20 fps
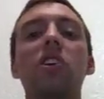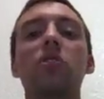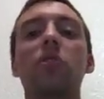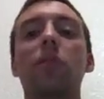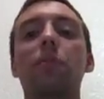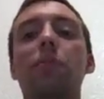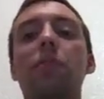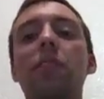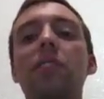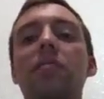So
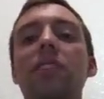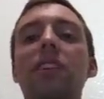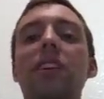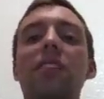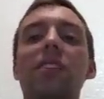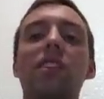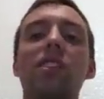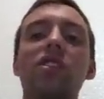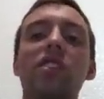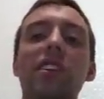I print
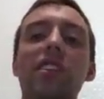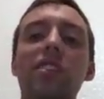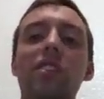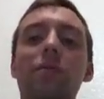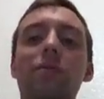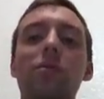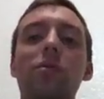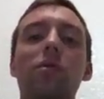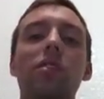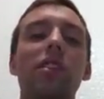it and then change
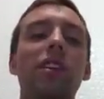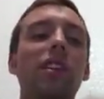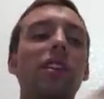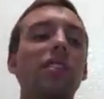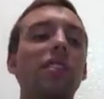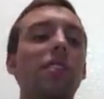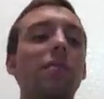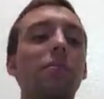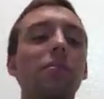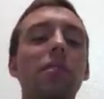a few
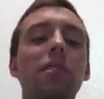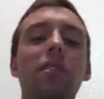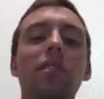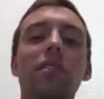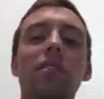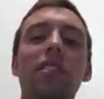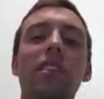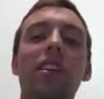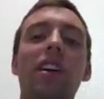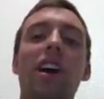things and then print
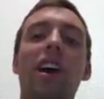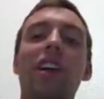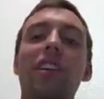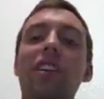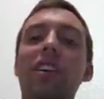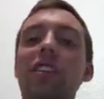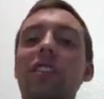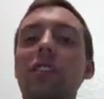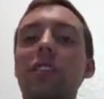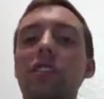
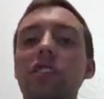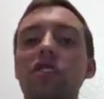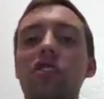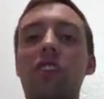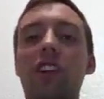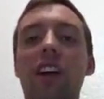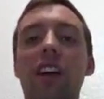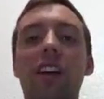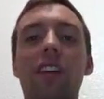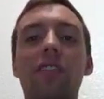another
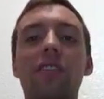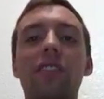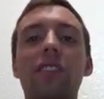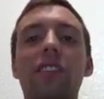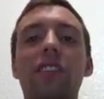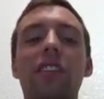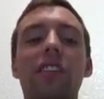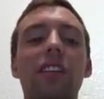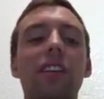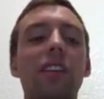draft,
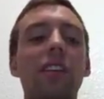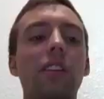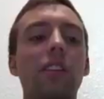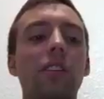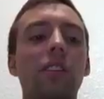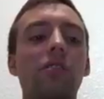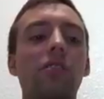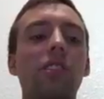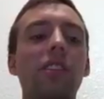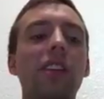and
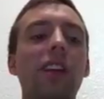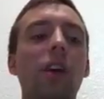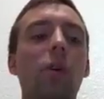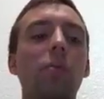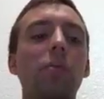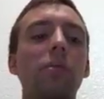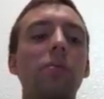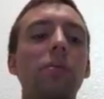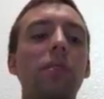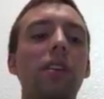it really
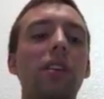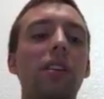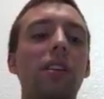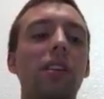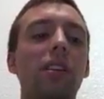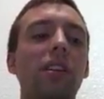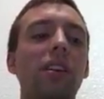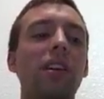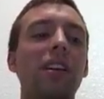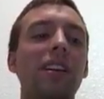helped
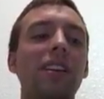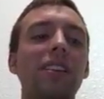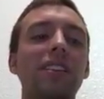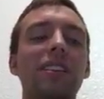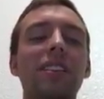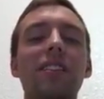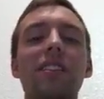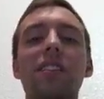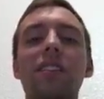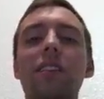me
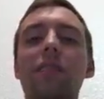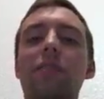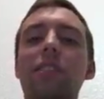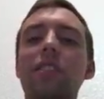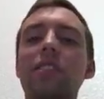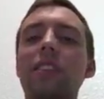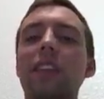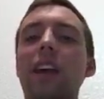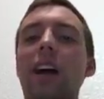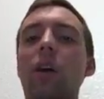see the
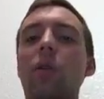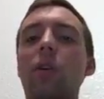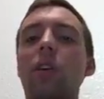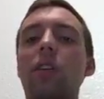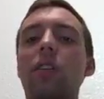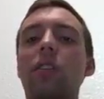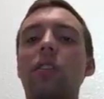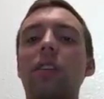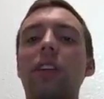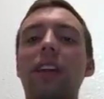difference in how
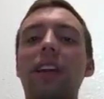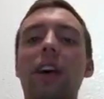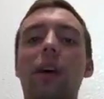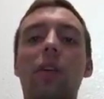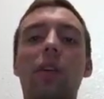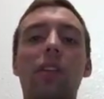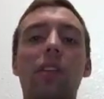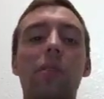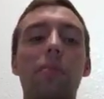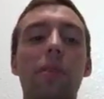it laid
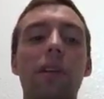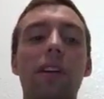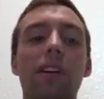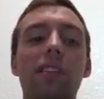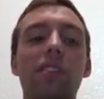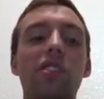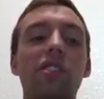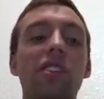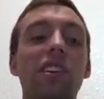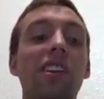out on the
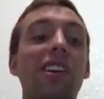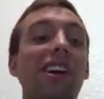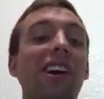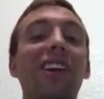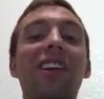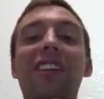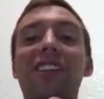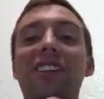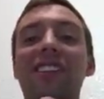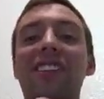page.
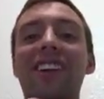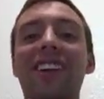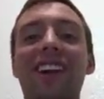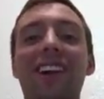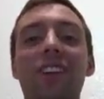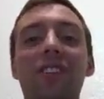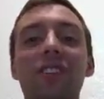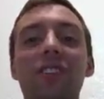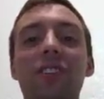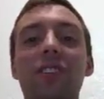Another thing
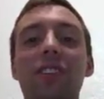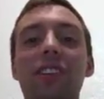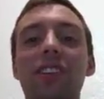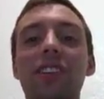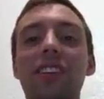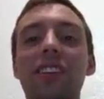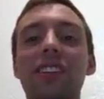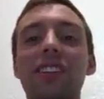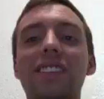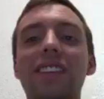I also
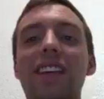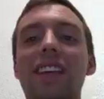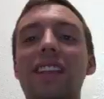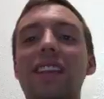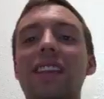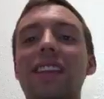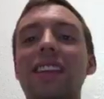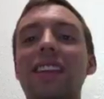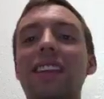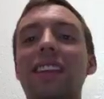learned is
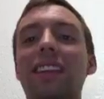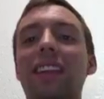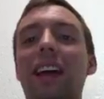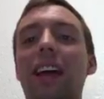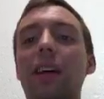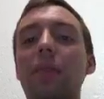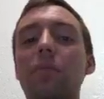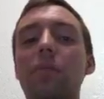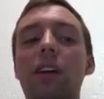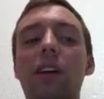that the
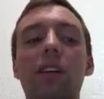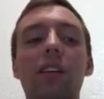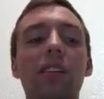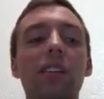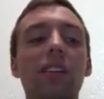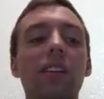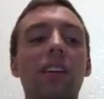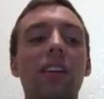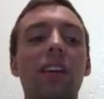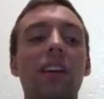
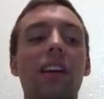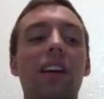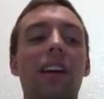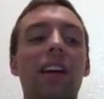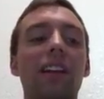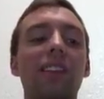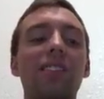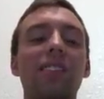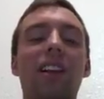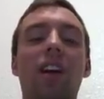library
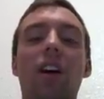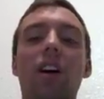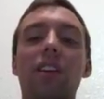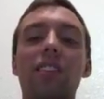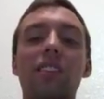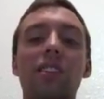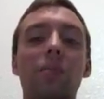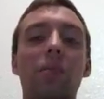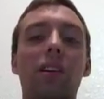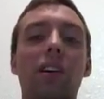has an
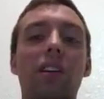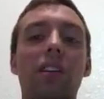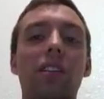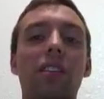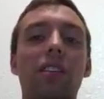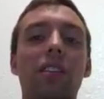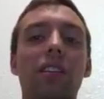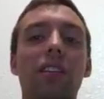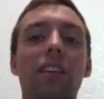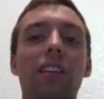awesome
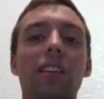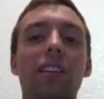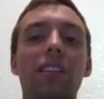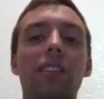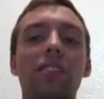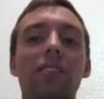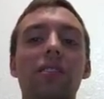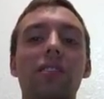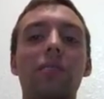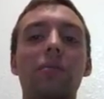cutter.
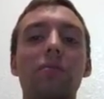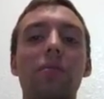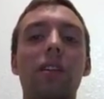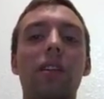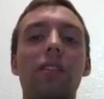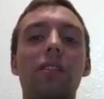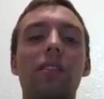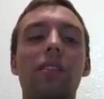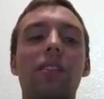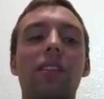It's
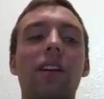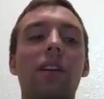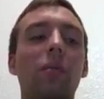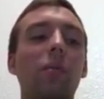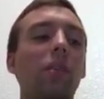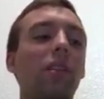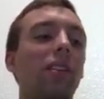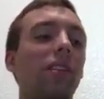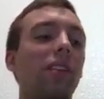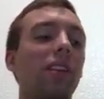better than that
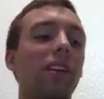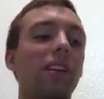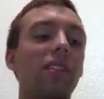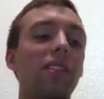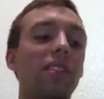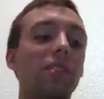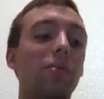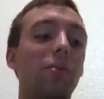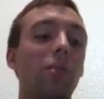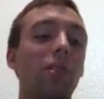one in
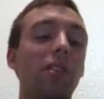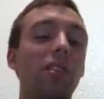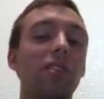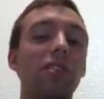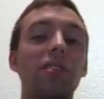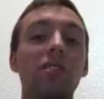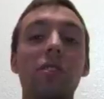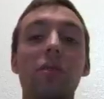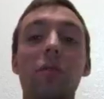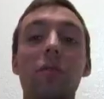the Sporty,
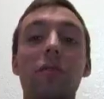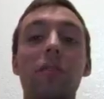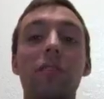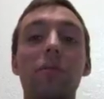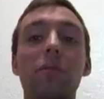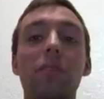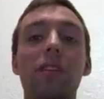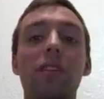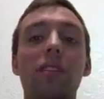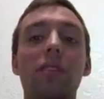so if
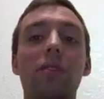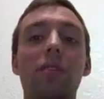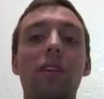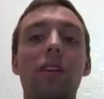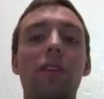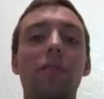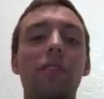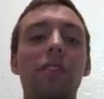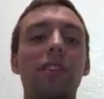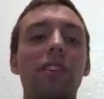anybody
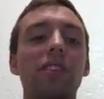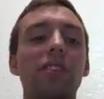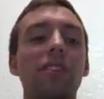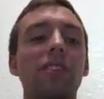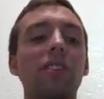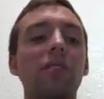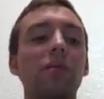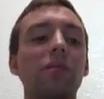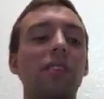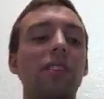ever needs
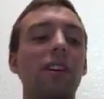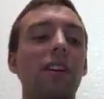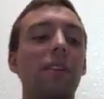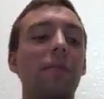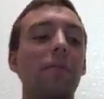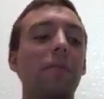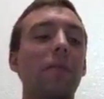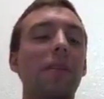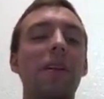to use that.